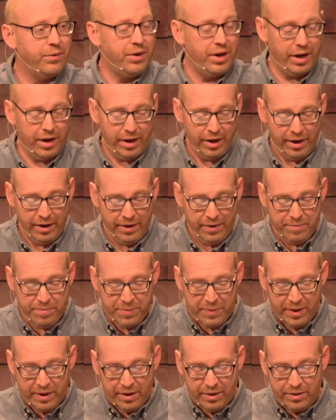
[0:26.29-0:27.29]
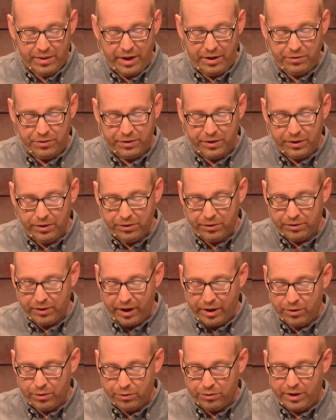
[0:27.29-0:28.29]
Okay? They still
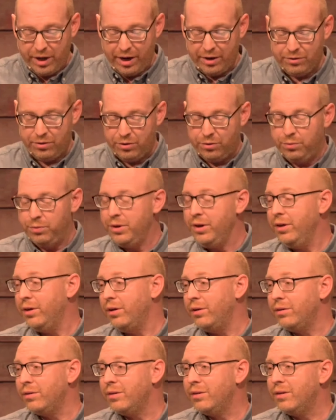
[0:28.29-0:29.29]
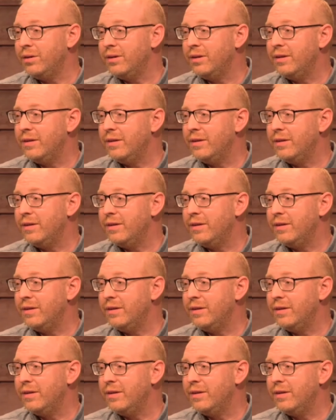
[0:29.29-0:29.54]
saw those gods as real.